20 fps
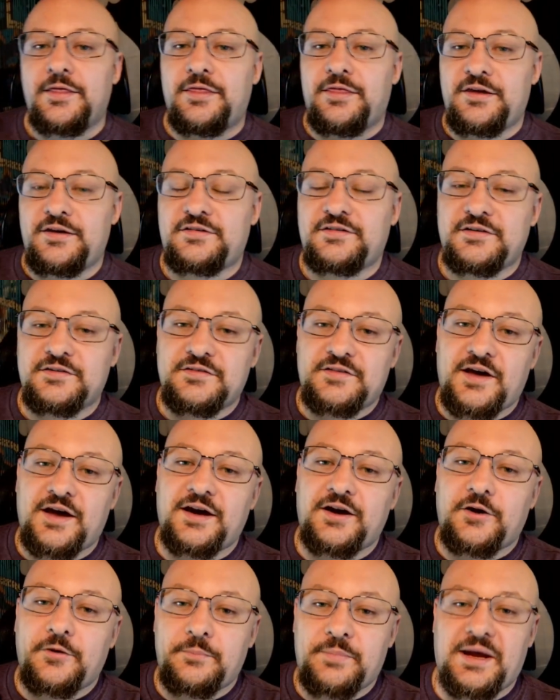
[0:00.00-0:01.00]
This
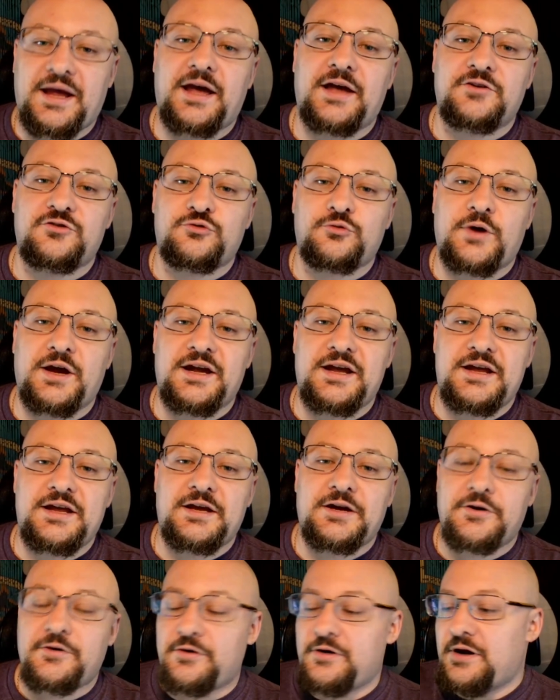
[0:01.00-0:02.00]
entire badge right
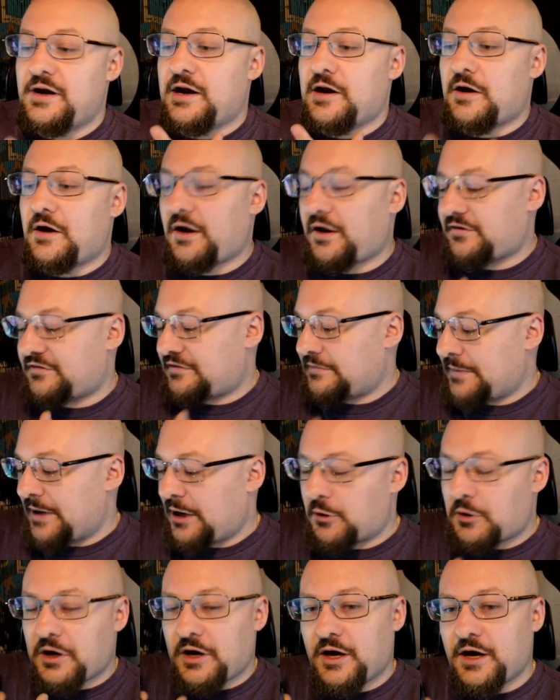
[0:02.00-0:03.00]
here costs
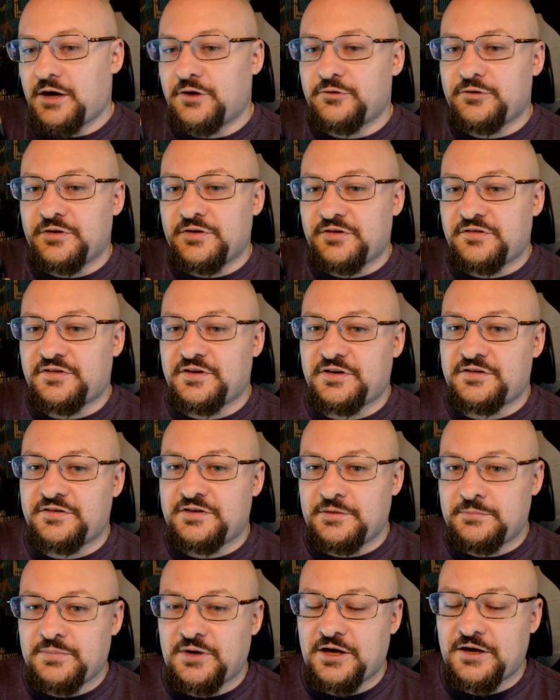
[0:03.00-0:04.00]
about
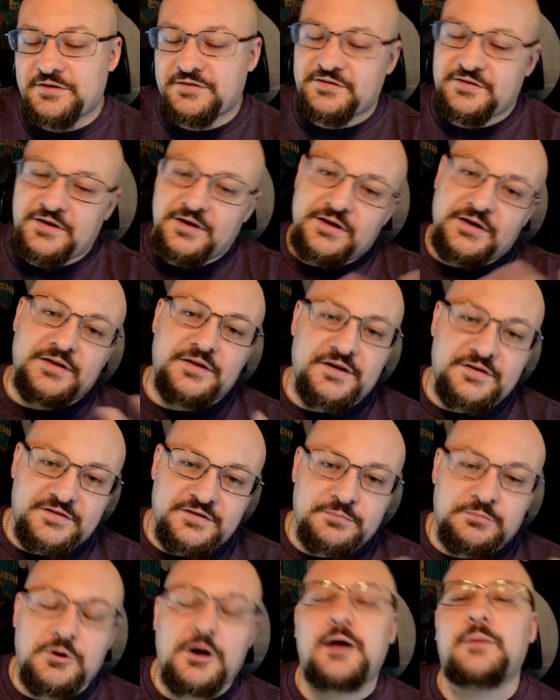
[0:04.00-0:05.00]
160 bucks. This
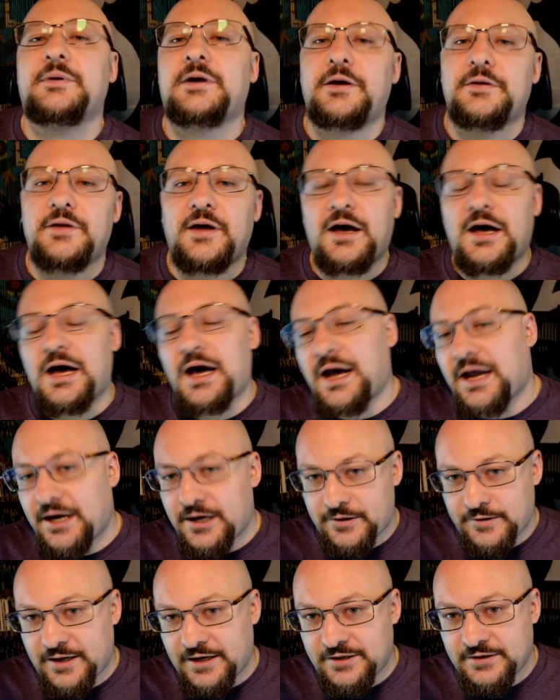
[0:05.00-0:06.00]
is probably on the
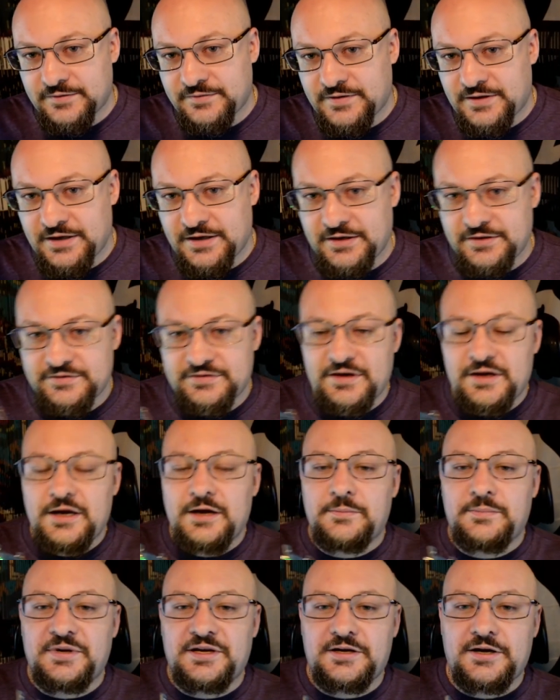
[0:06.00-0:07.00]
higher end of things
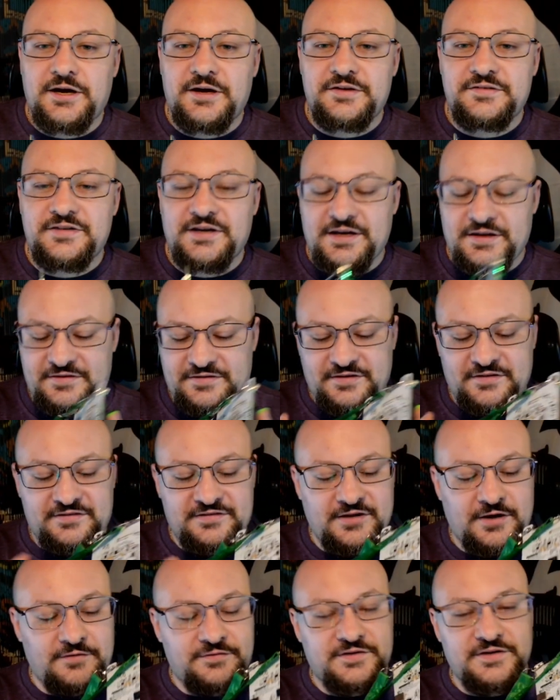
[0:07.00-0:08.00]
because it's a
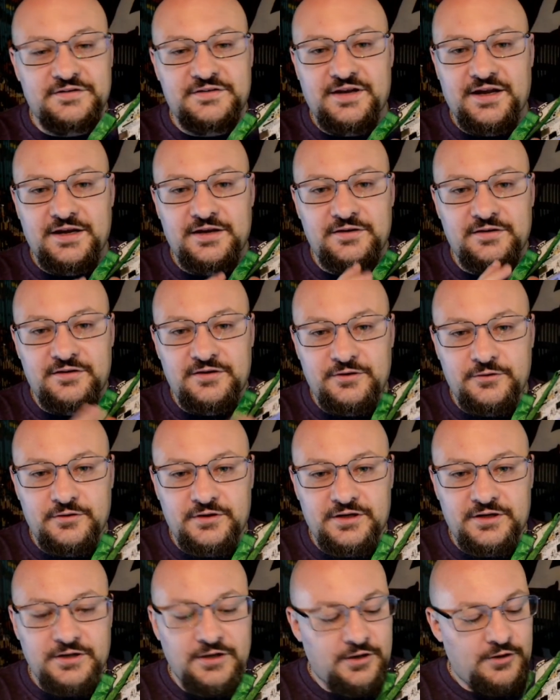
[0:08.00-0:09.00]
self-contained
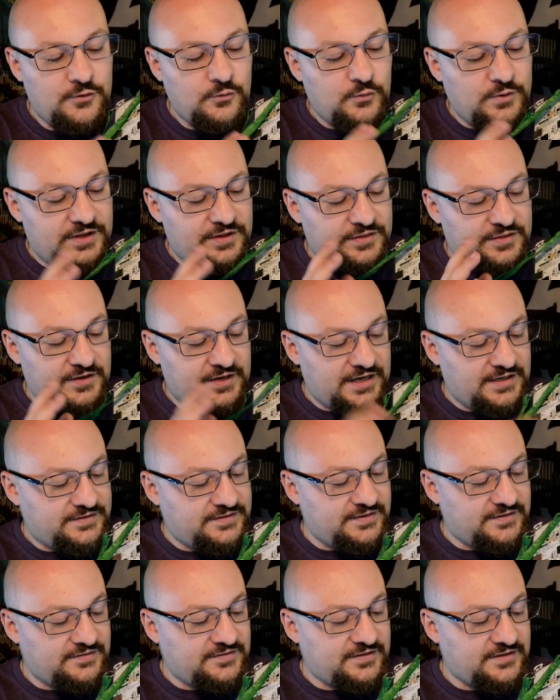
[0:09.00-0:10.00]
unit with an
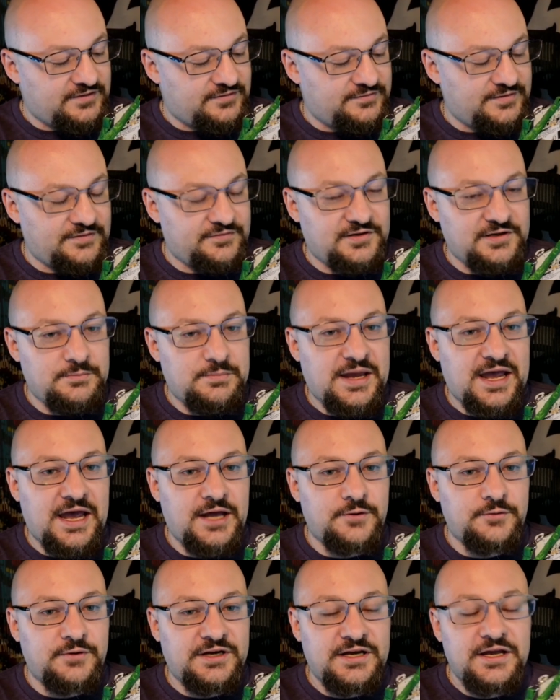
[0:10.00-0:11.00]
18650
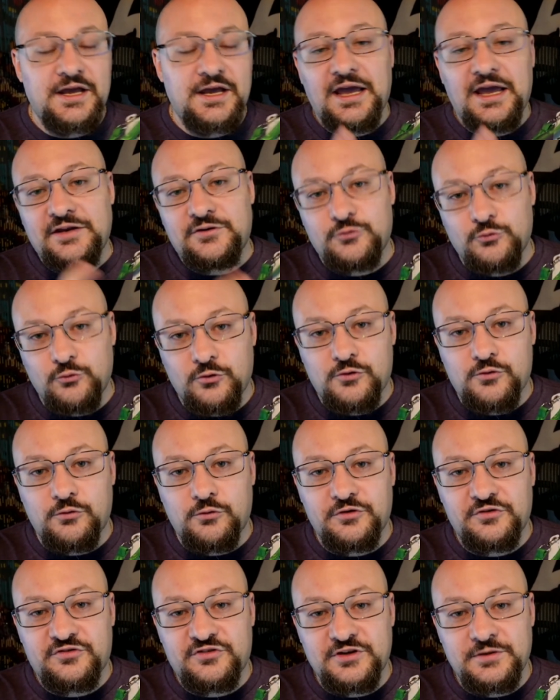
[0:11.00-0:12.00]
battery, a
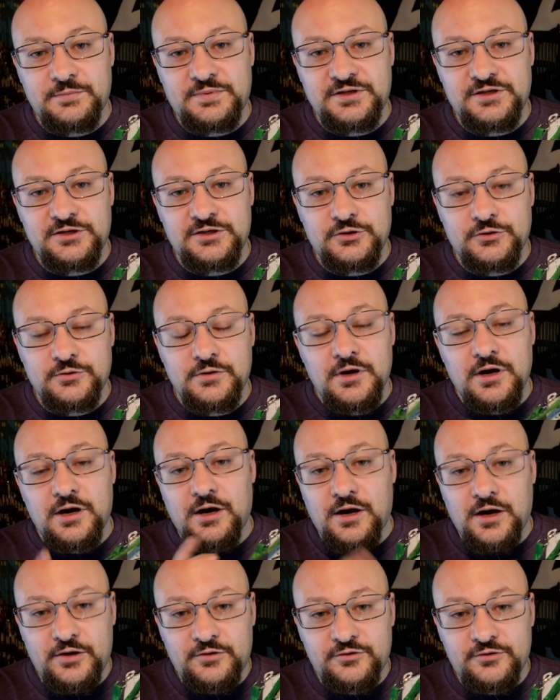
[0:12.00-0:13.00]
dual-core CPU,
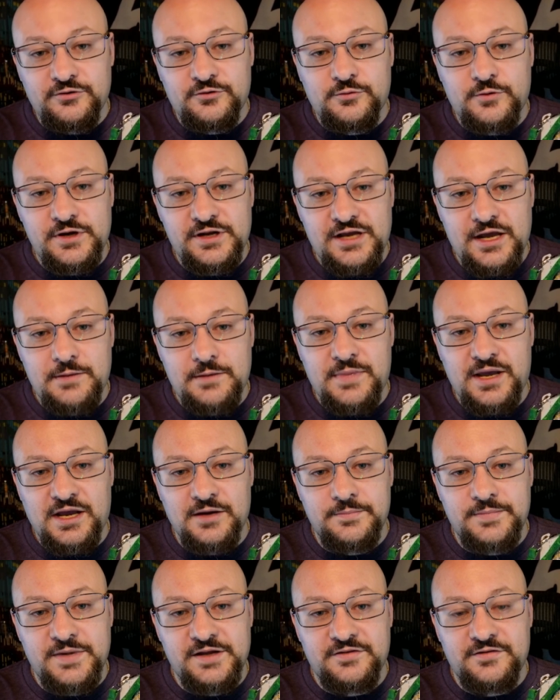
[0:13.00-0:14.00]
128
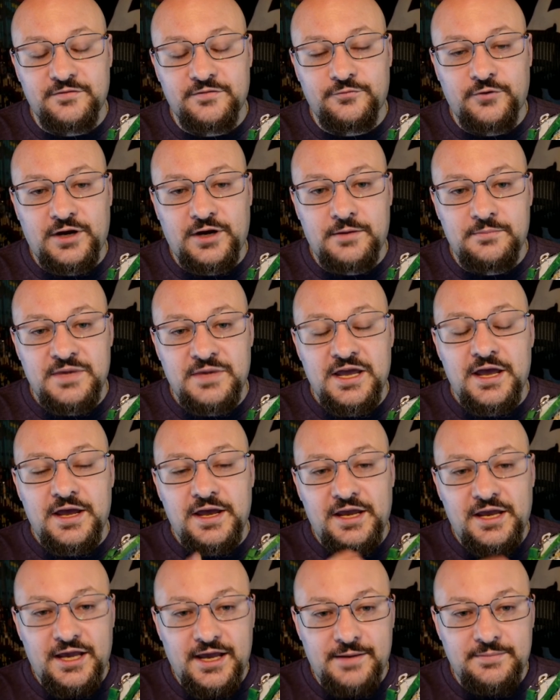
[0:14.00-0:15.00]
megabytes of RAM,
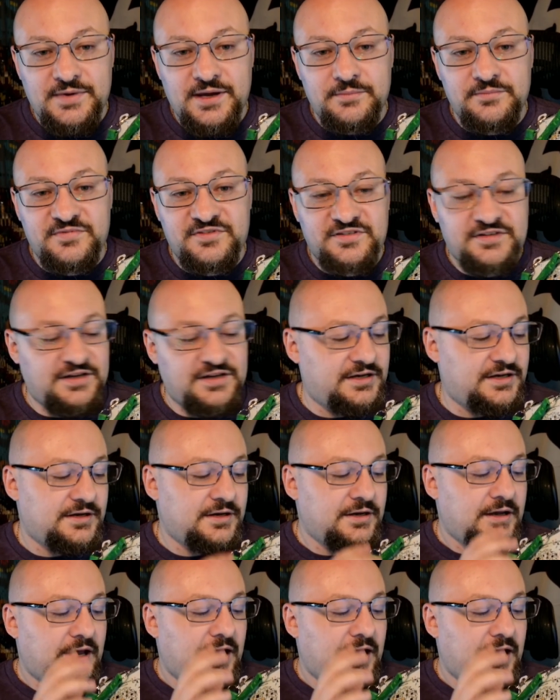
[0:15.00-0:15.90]
eMMC,